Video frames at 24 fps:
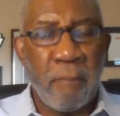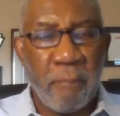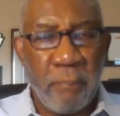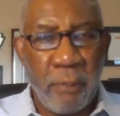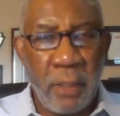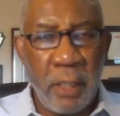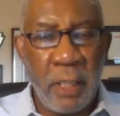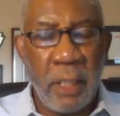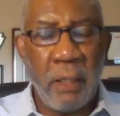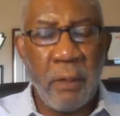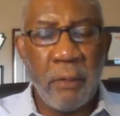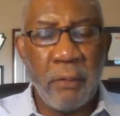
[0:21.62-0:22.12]

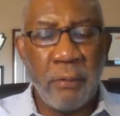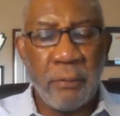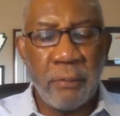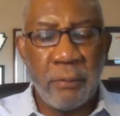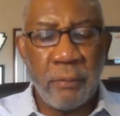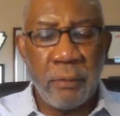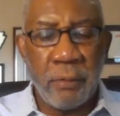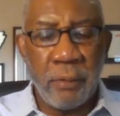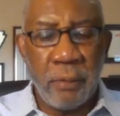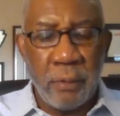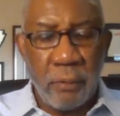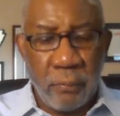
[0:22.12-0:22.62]

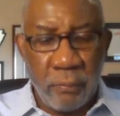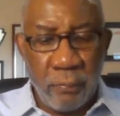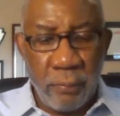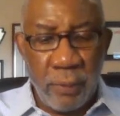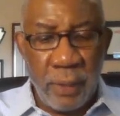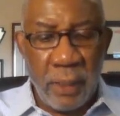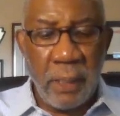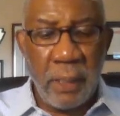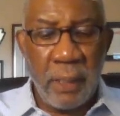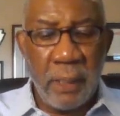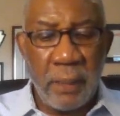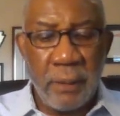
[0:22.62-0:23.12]
brown,
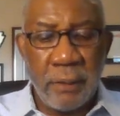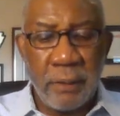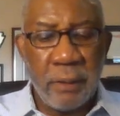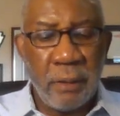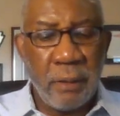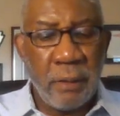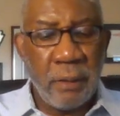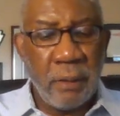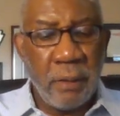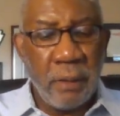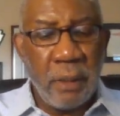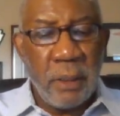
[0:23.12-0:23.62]
red,
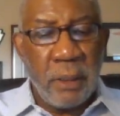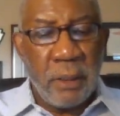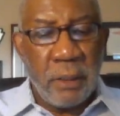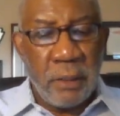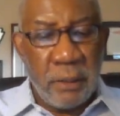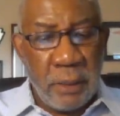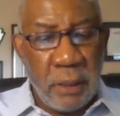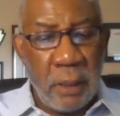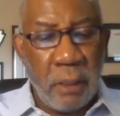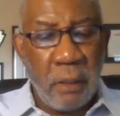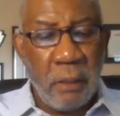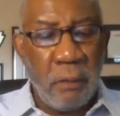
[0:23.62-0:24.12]

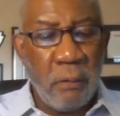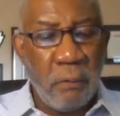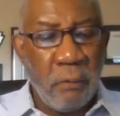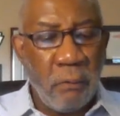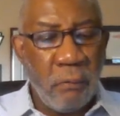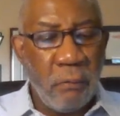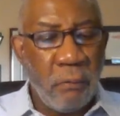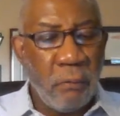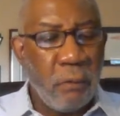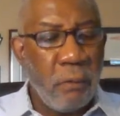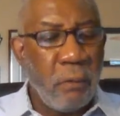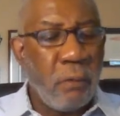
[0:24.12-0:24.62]

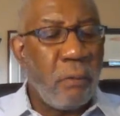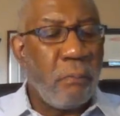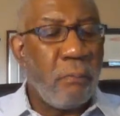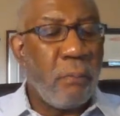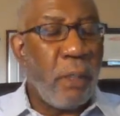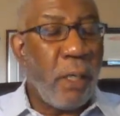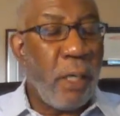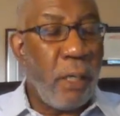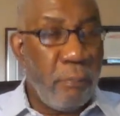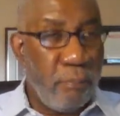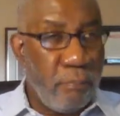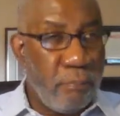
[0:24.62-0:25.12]
yellow,
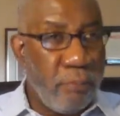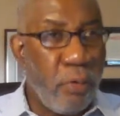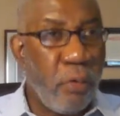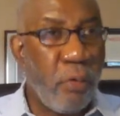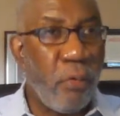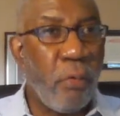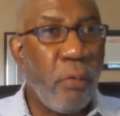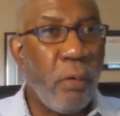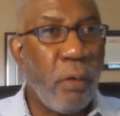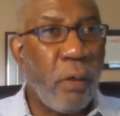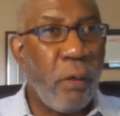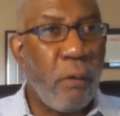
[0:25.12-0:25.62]
and
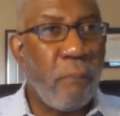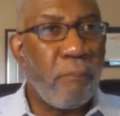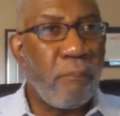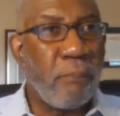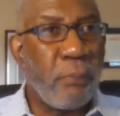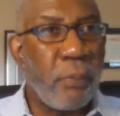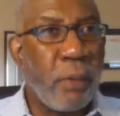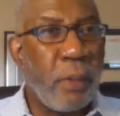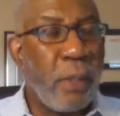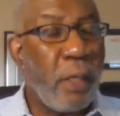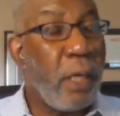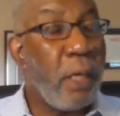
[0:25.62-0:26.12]
poor
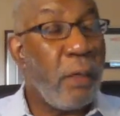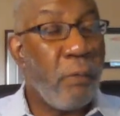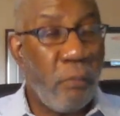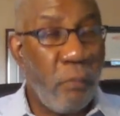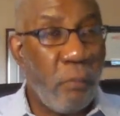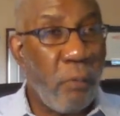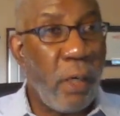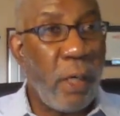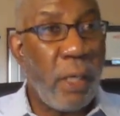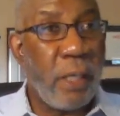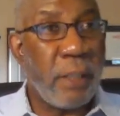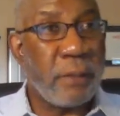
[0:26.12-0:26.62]
and
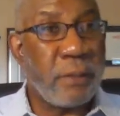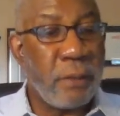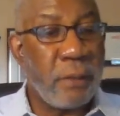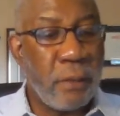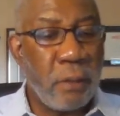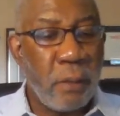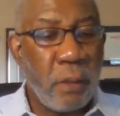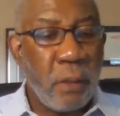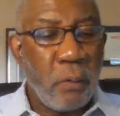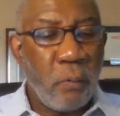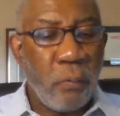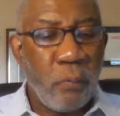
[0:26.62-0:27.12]
white,
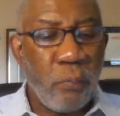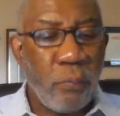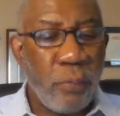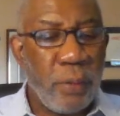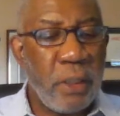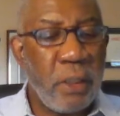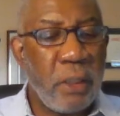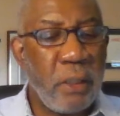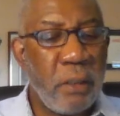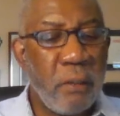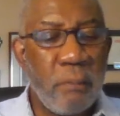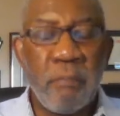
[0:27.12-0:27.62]

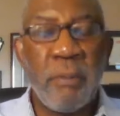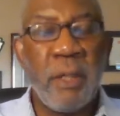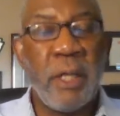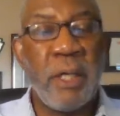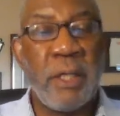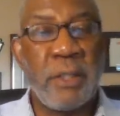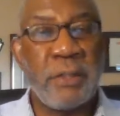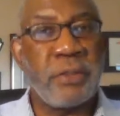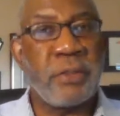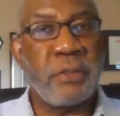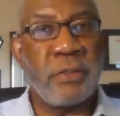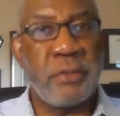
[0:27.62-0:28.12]
we
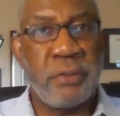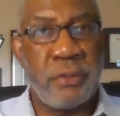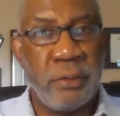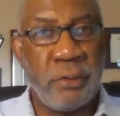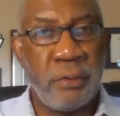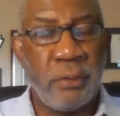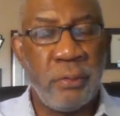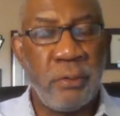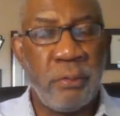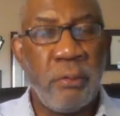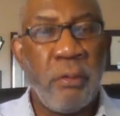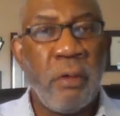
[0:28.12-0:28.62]
must
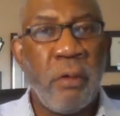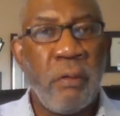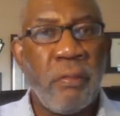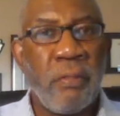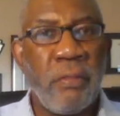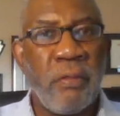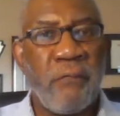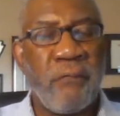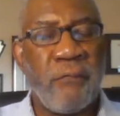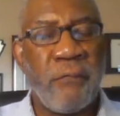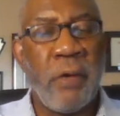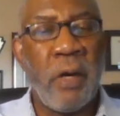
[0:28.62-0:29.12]
do
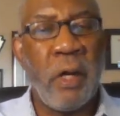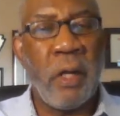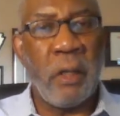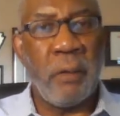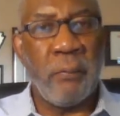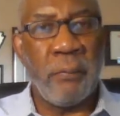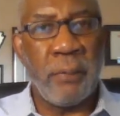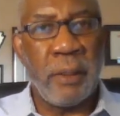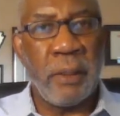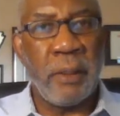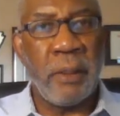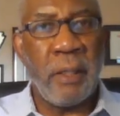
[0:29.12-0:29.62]
the
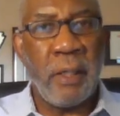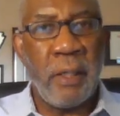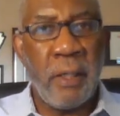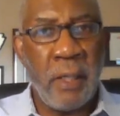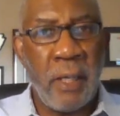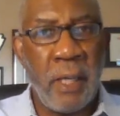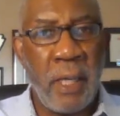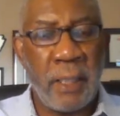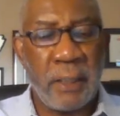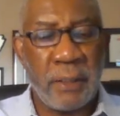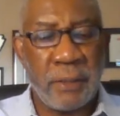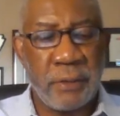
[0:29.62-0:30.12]
following
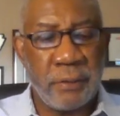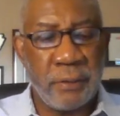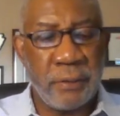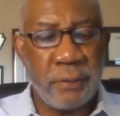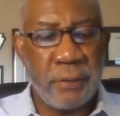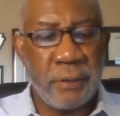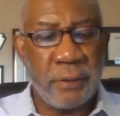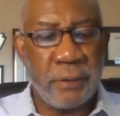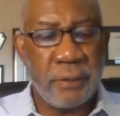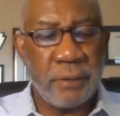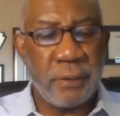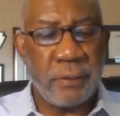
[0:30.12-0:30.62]

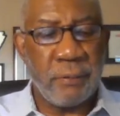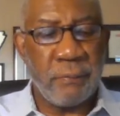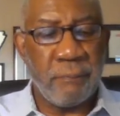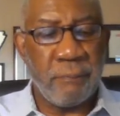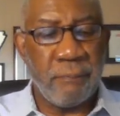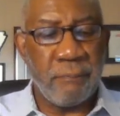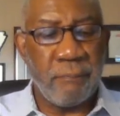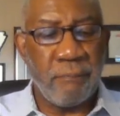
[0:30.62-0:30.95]
actions.